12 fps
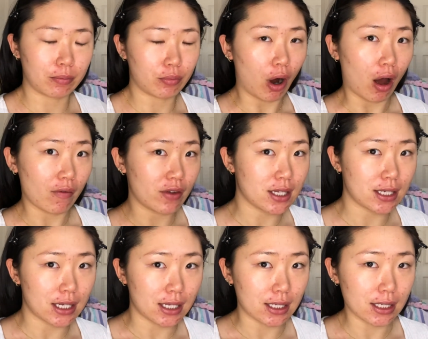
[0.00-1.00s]
province
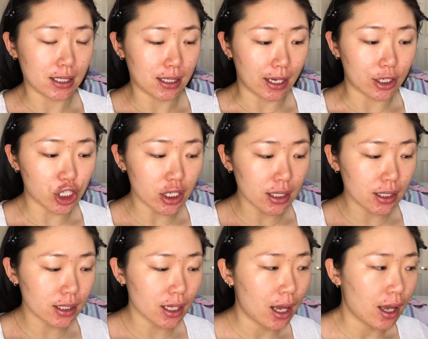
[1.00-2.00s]
in stages,